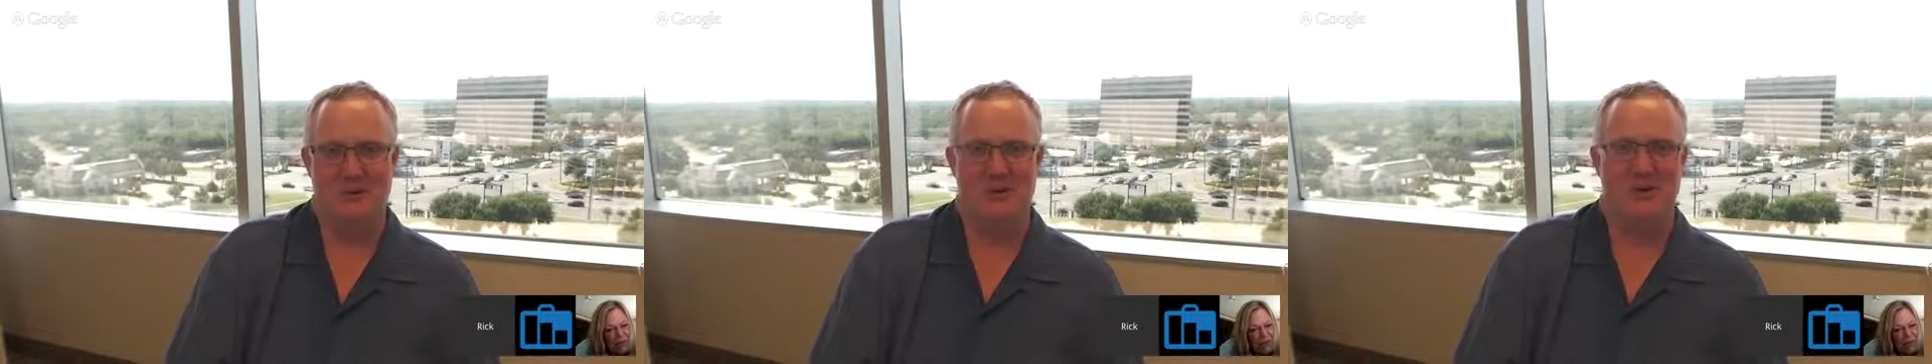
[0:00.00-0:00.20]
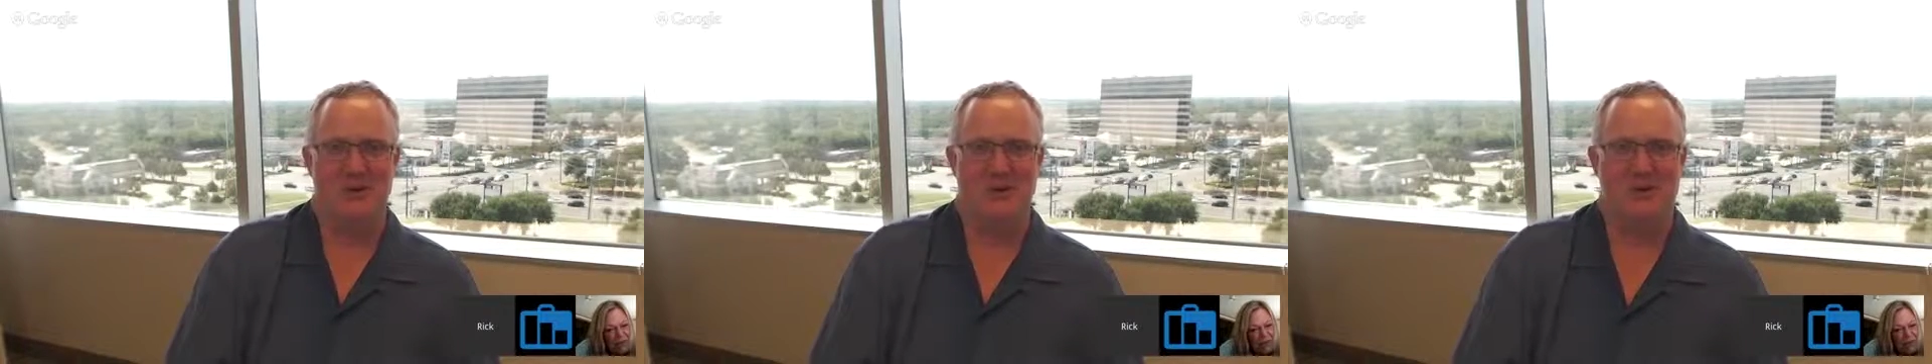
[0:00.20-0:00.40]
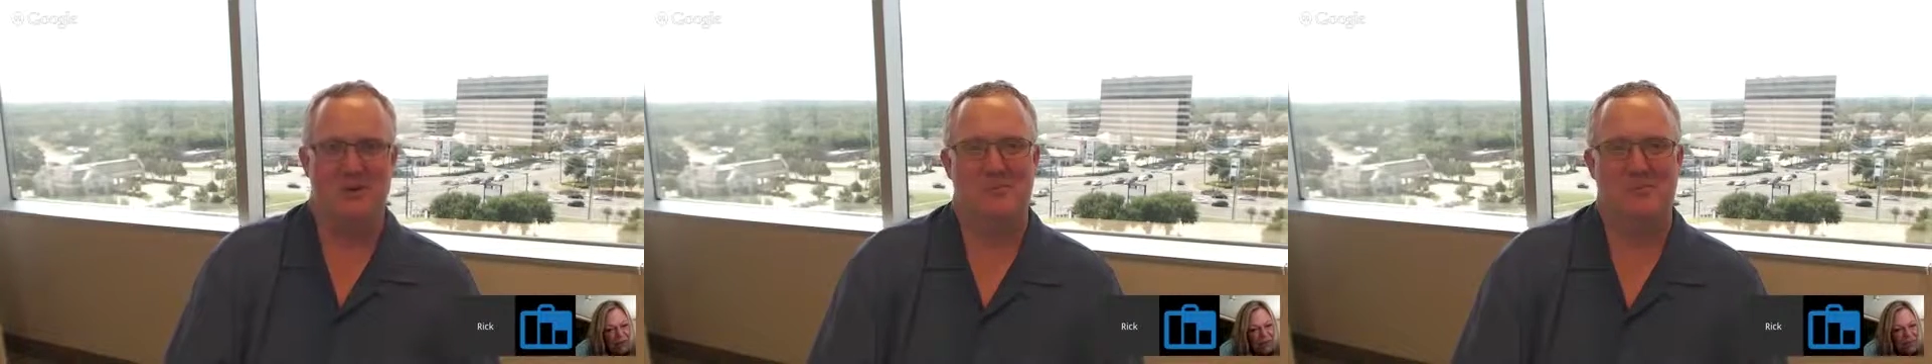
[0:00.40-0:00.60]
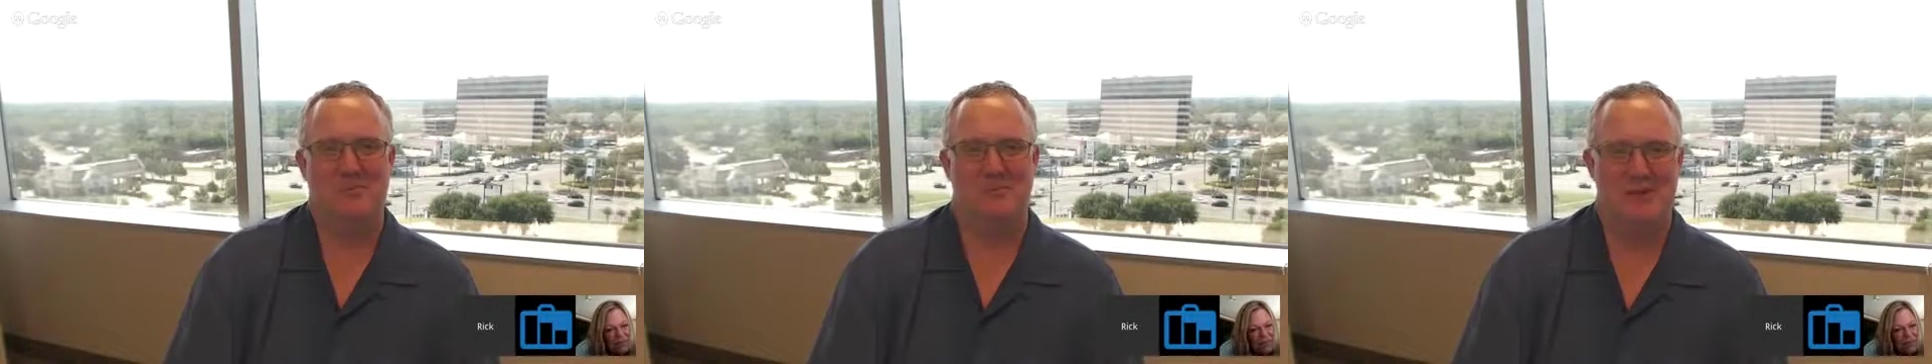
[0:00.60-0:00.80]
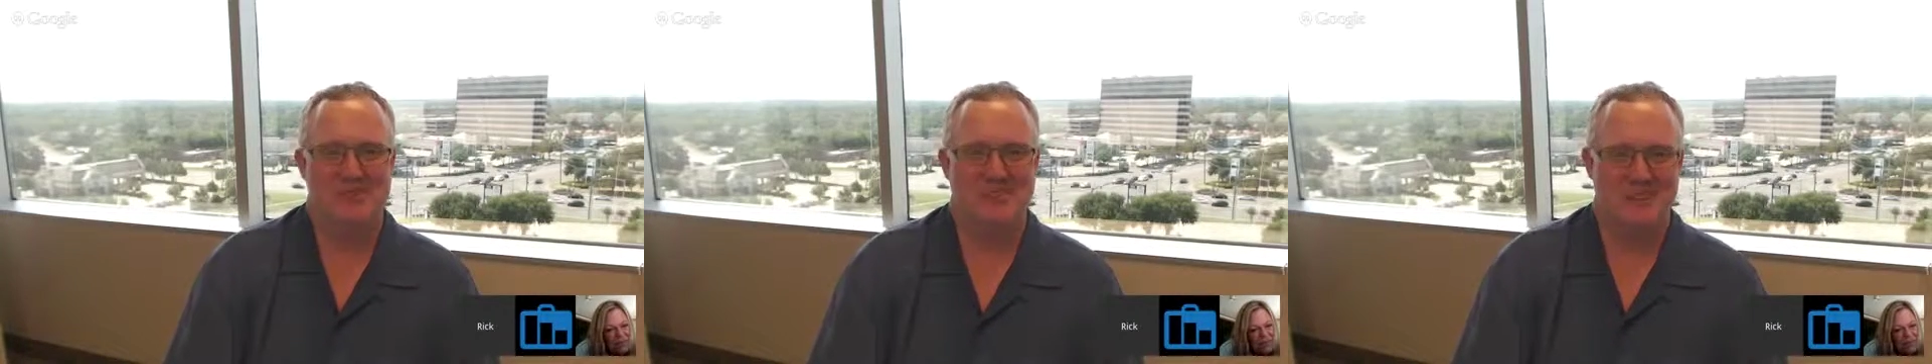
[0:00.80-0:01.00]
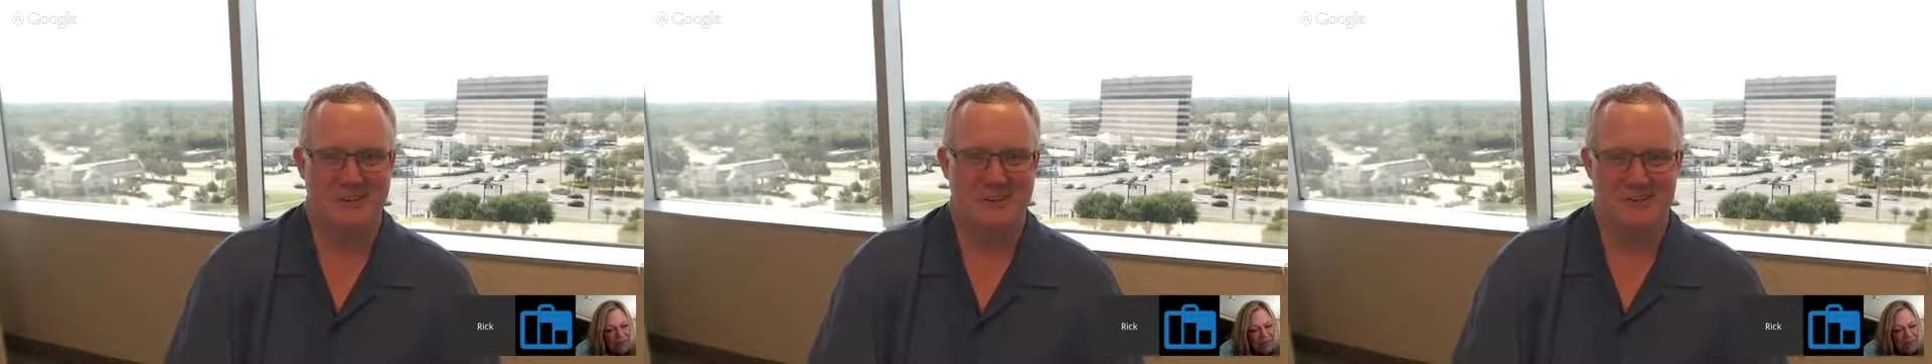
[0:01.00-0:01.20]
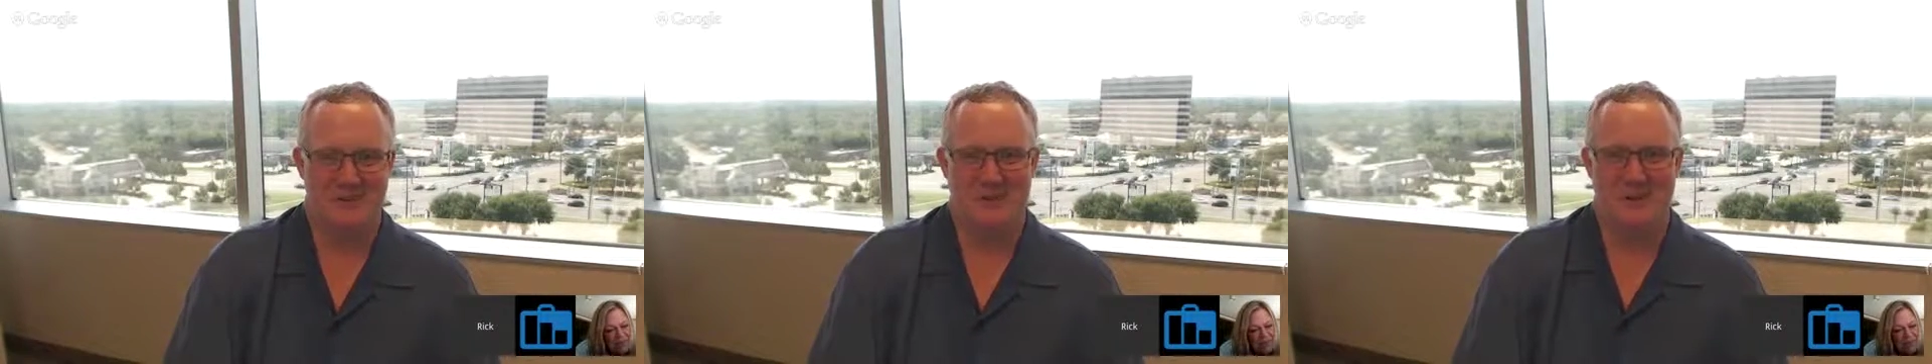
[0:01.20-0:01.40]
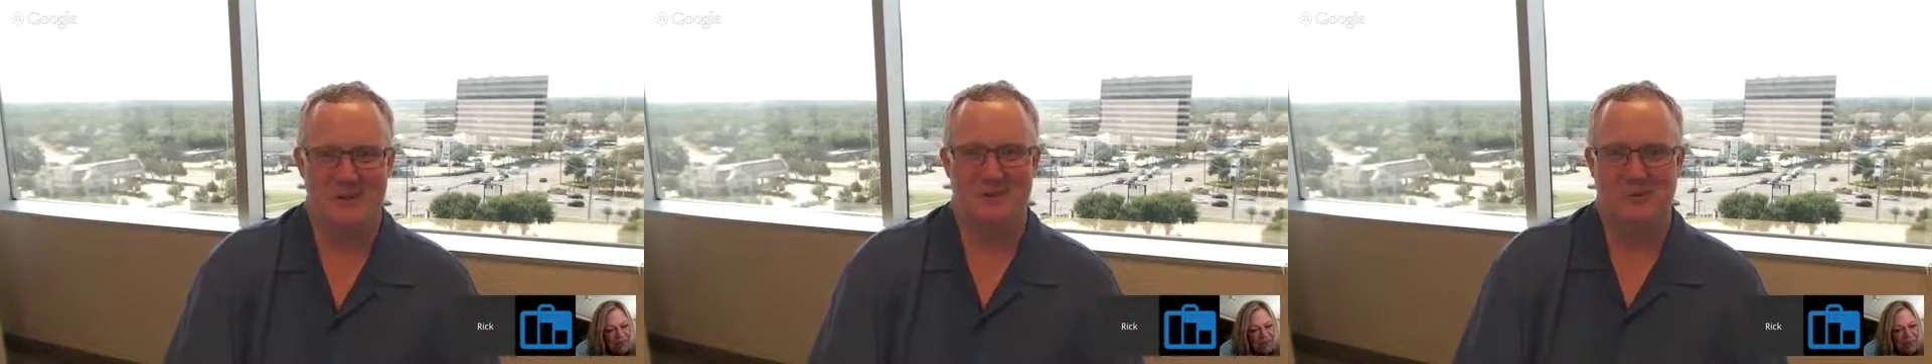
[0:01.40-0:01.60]
with Europe when it's a little
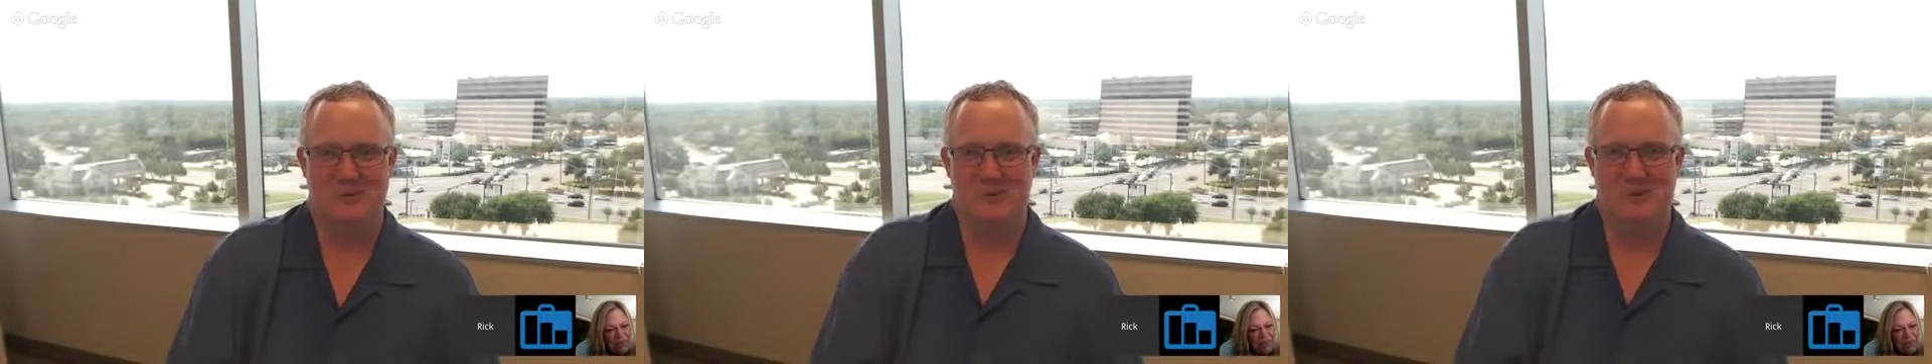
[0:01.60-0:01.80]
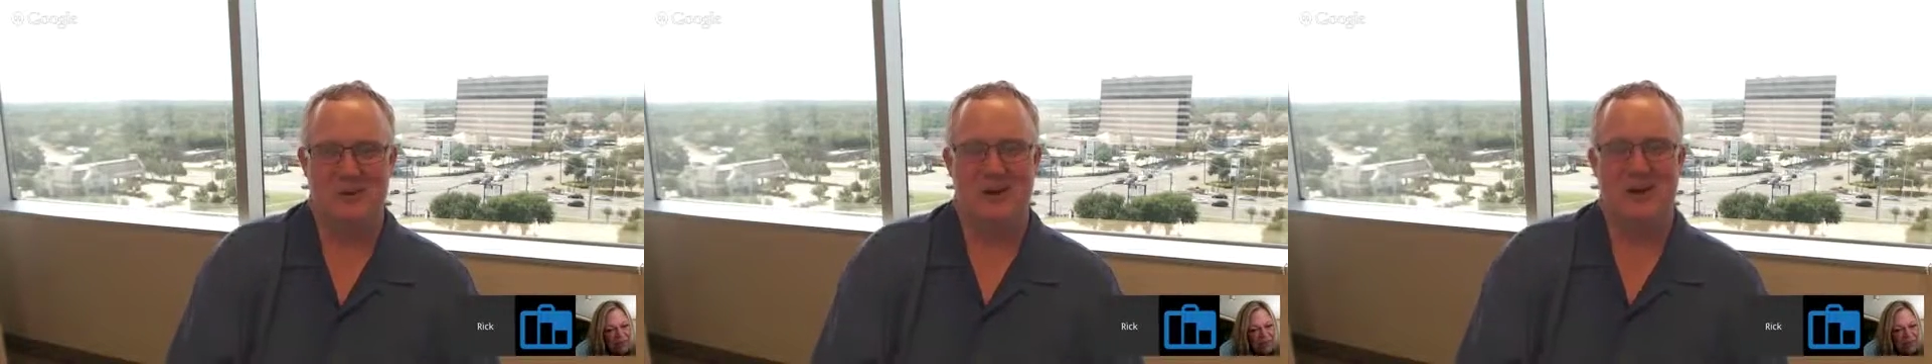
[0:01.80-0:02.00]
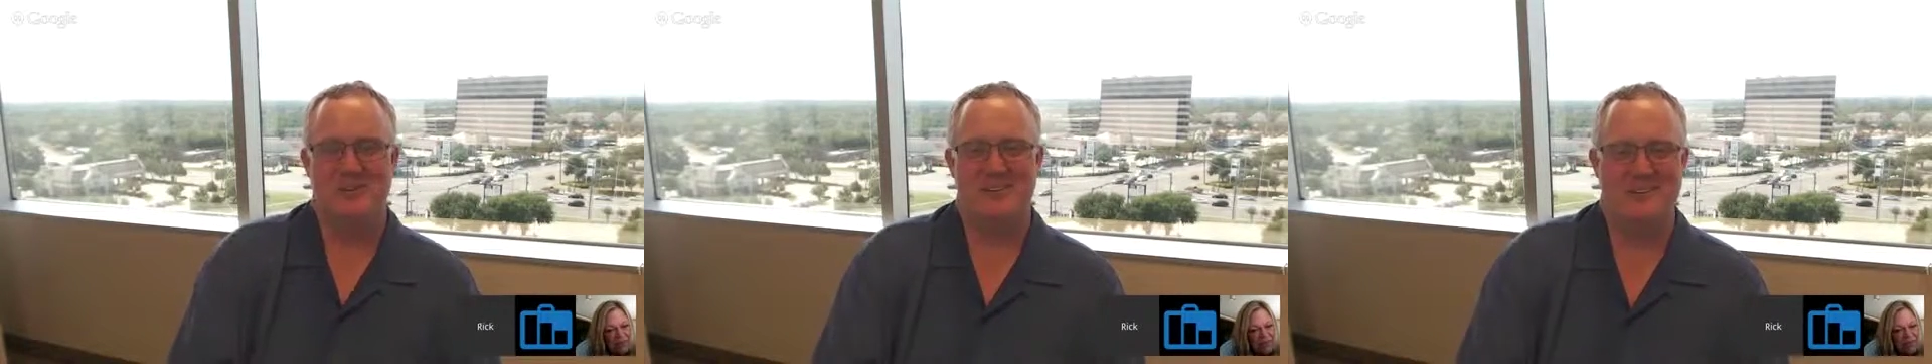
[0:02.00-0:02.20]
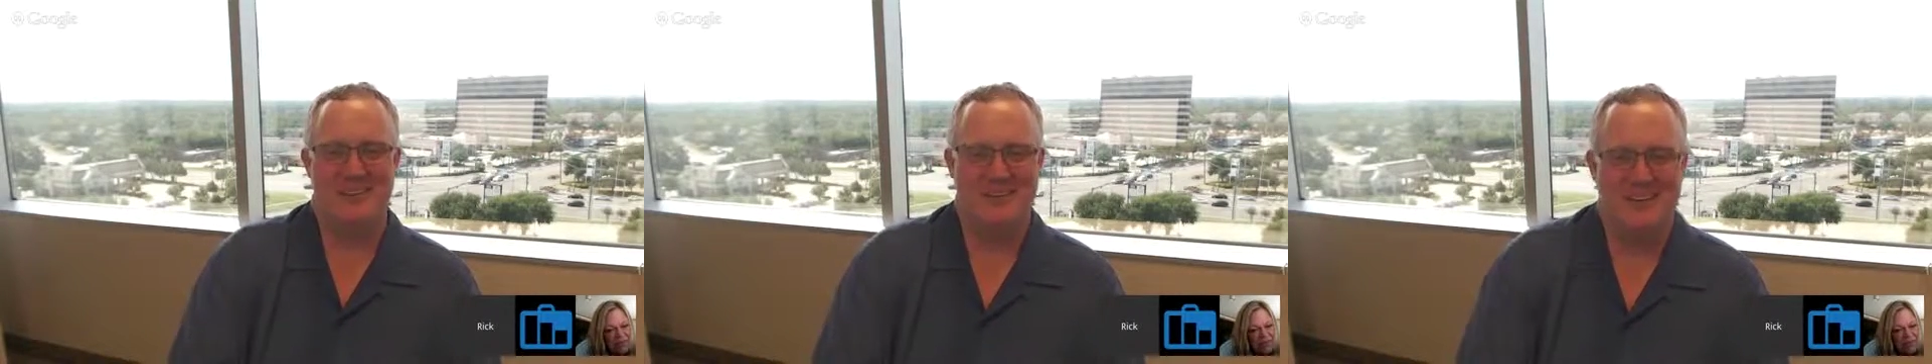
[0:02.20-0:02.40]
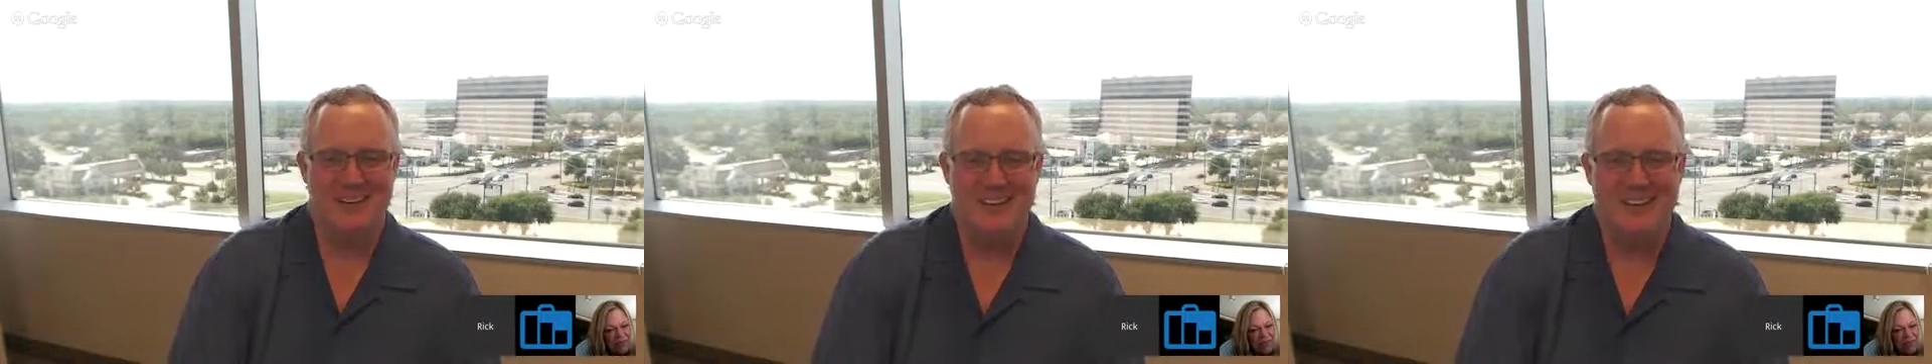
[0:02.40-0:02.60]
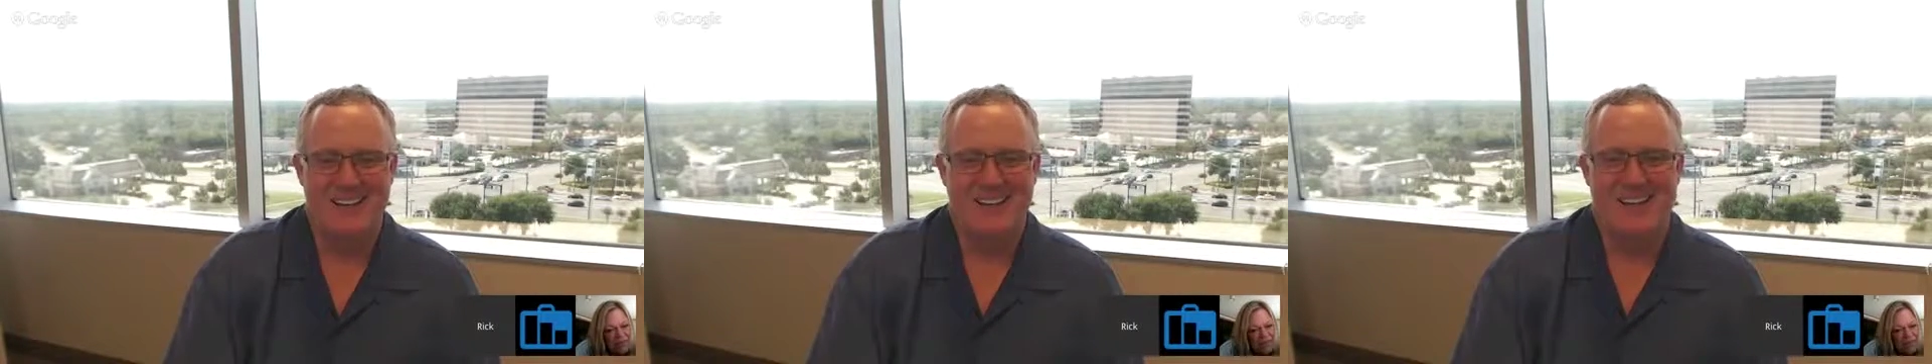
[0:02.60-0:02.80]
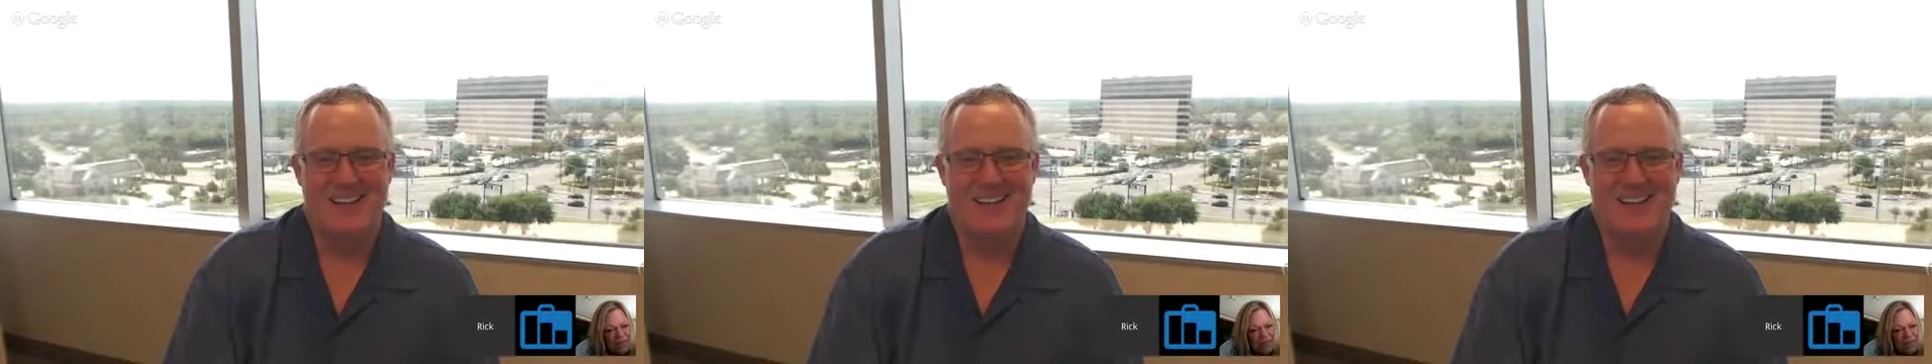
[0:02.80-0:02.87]
bit cooler outside.